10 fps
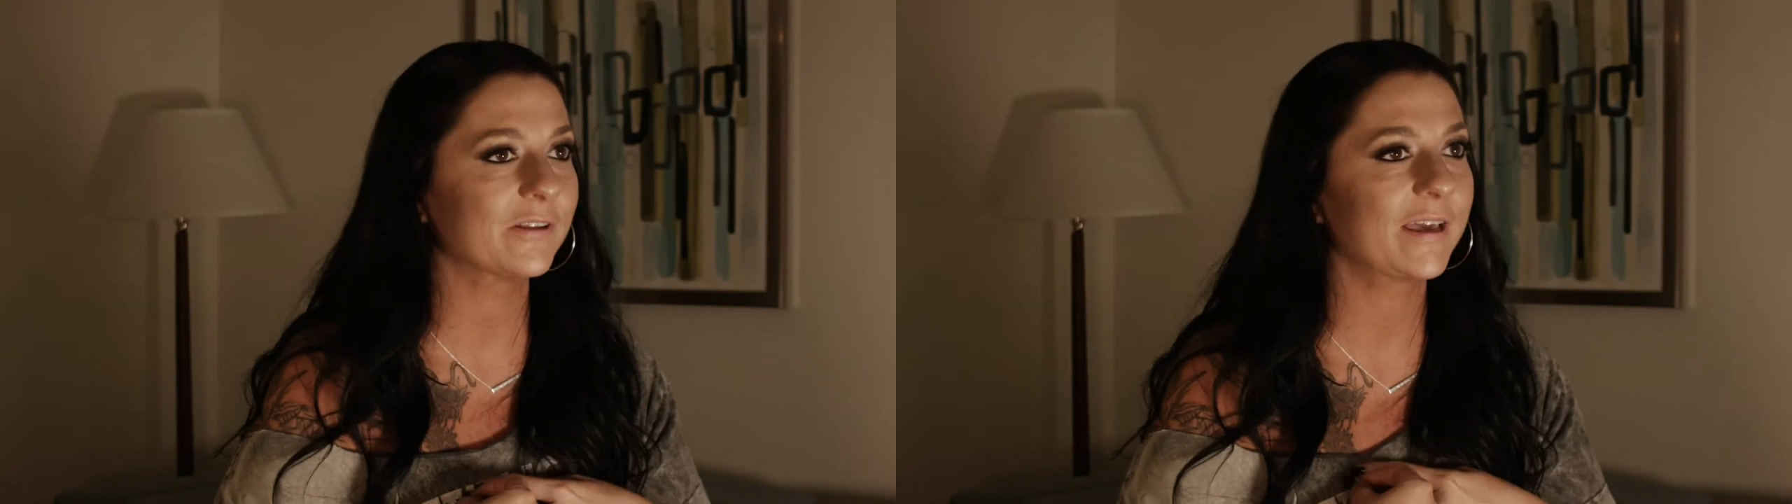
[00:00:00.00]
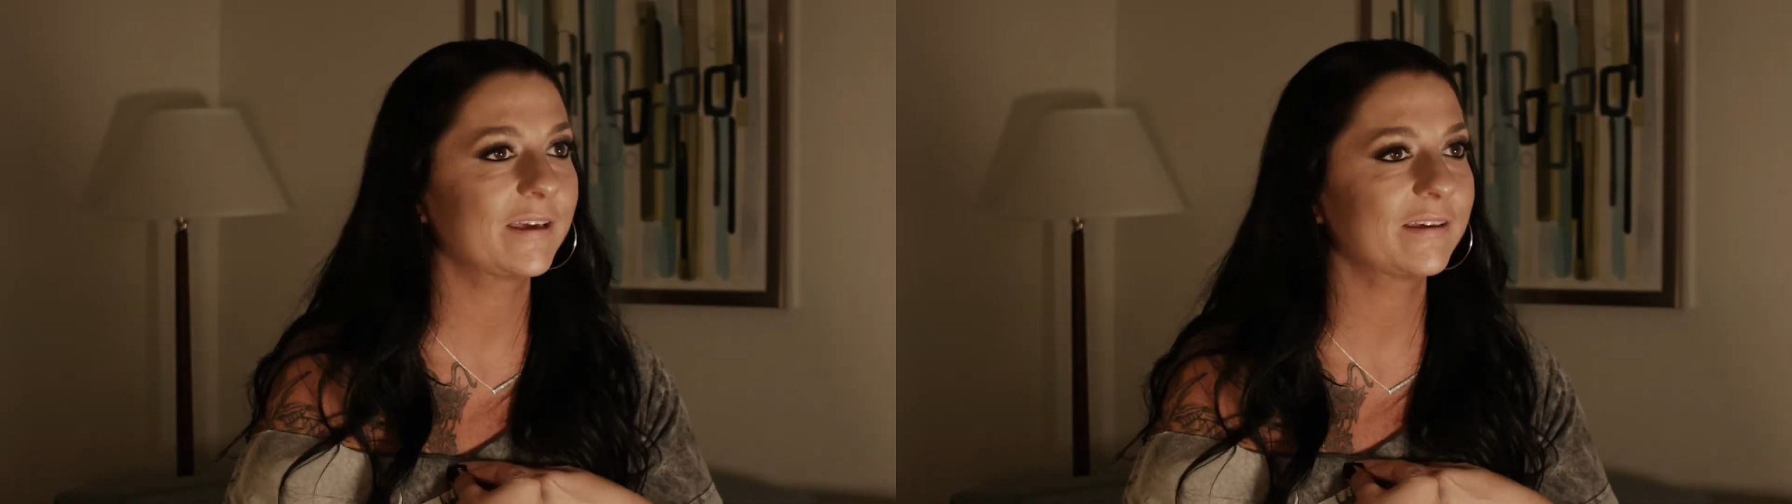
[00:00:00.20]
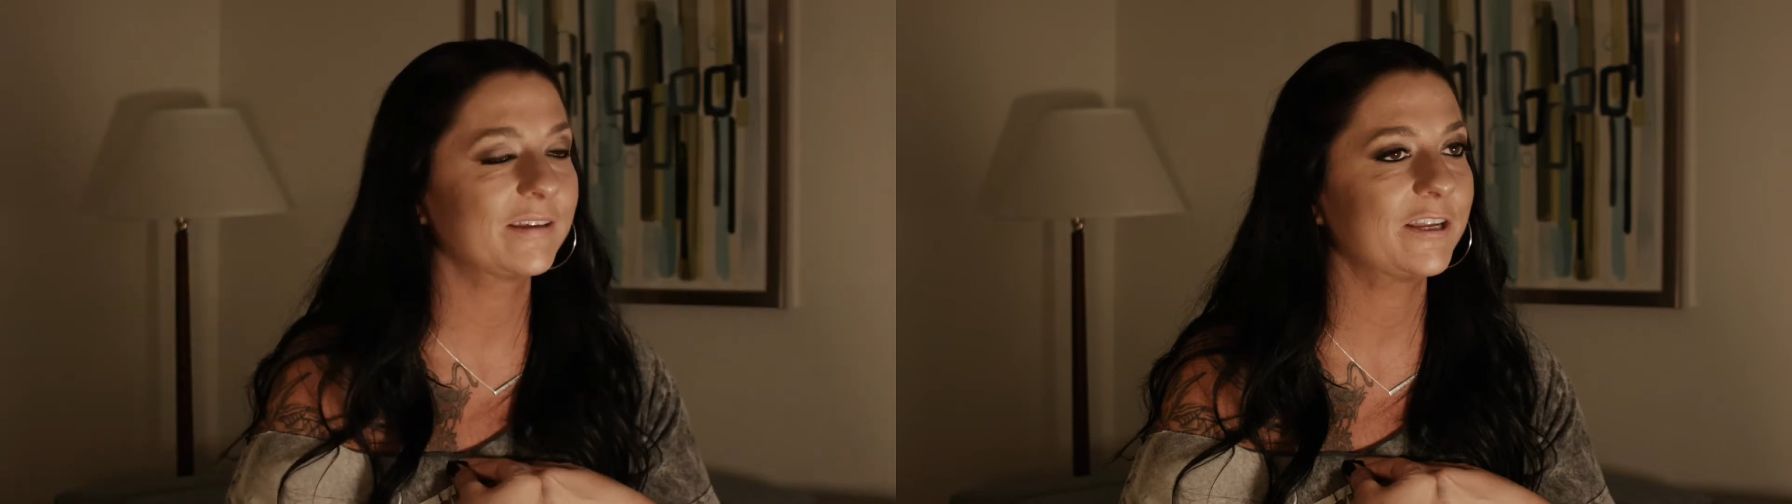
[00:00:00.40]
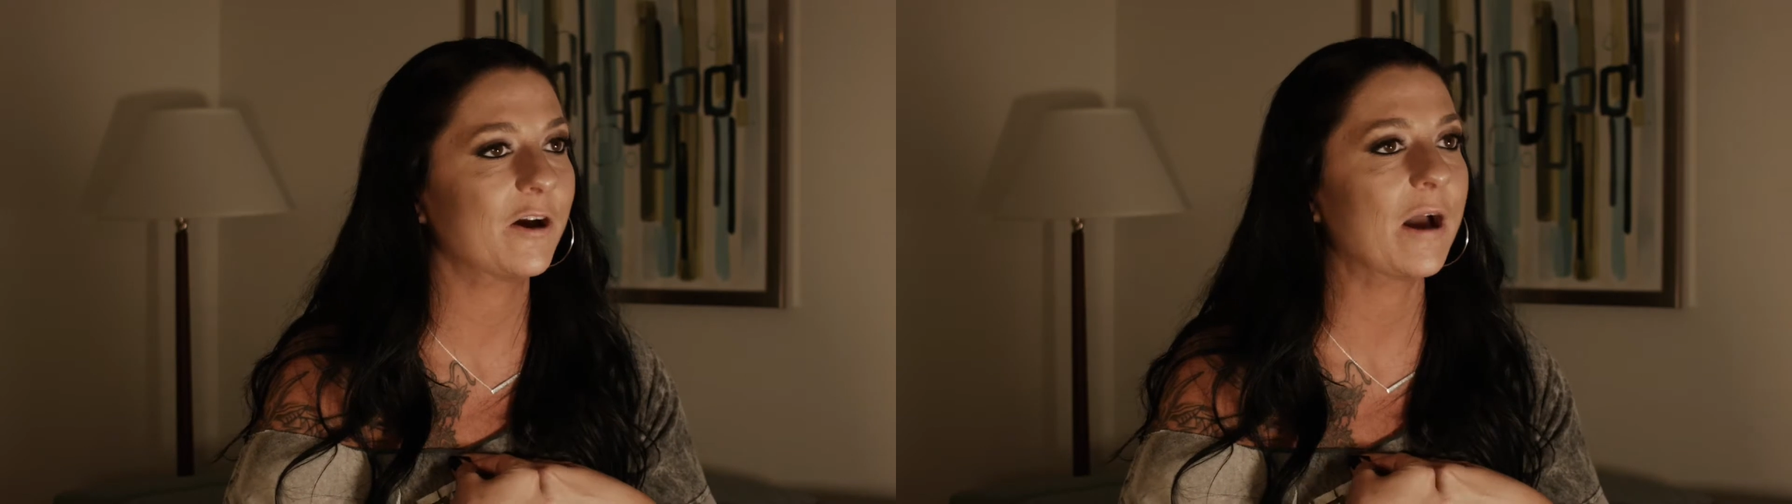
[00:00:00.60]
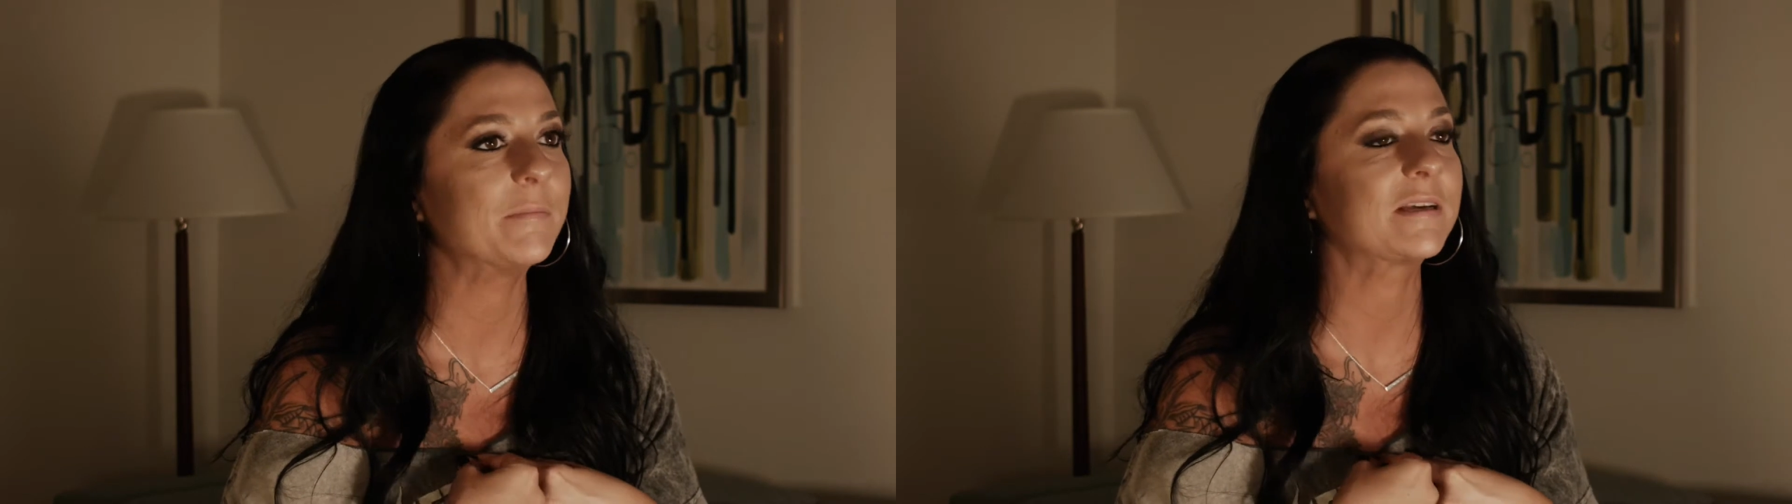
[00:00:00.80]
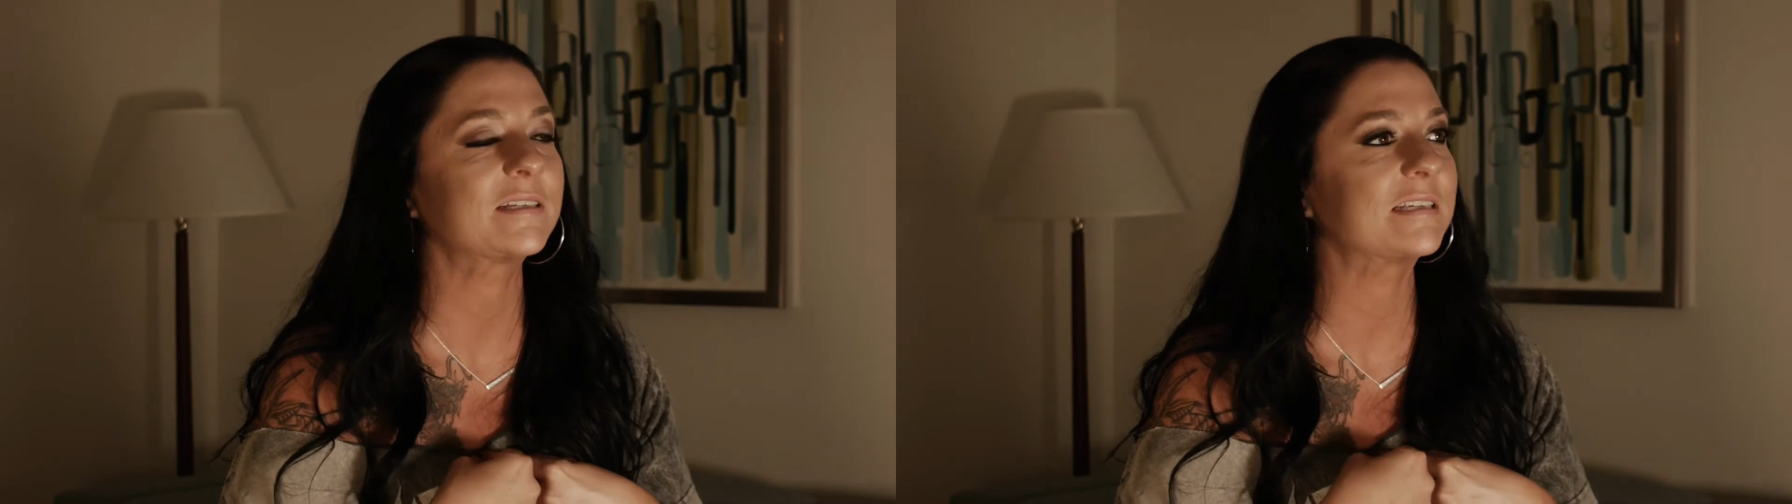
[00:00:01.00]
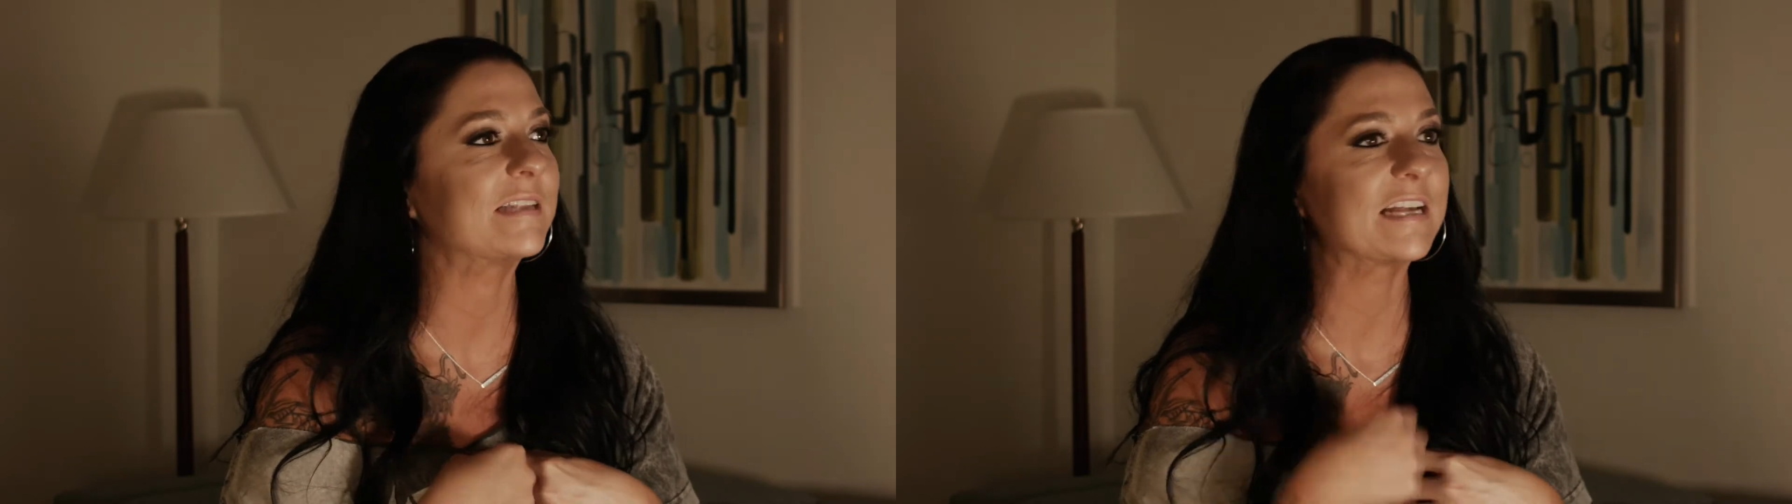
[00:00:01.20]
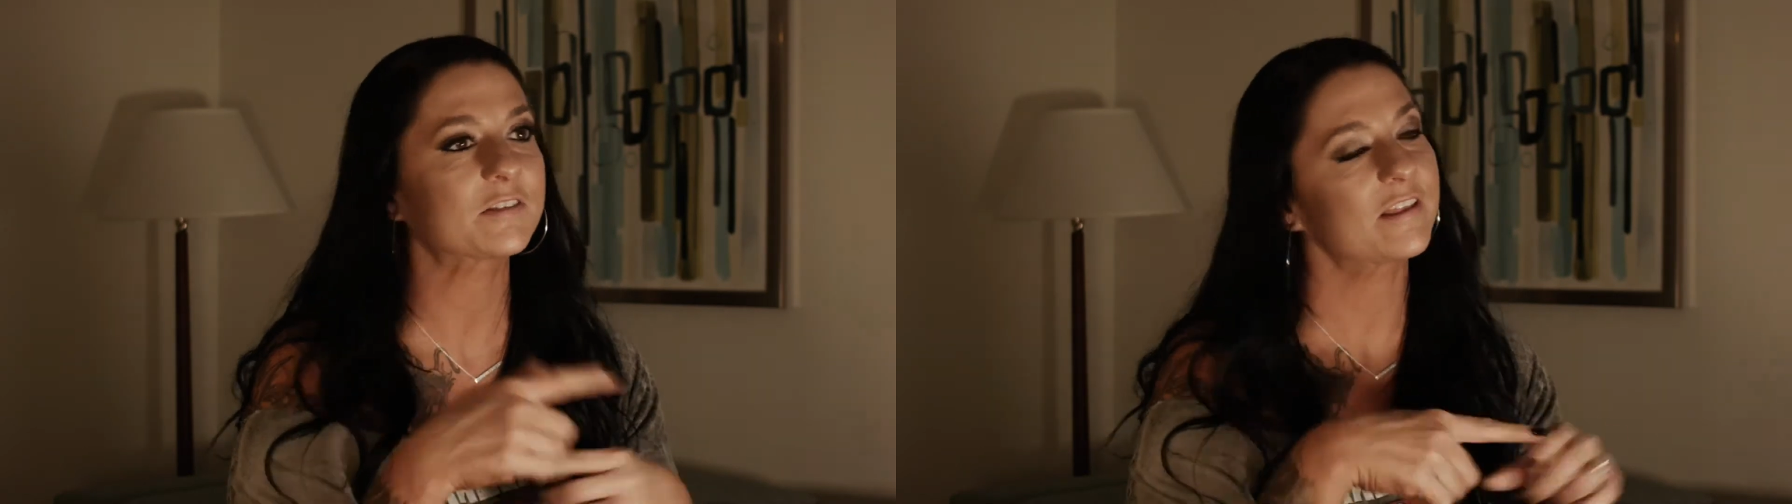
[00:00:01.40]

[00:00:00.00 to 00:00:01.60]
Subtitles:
like. You know, because that's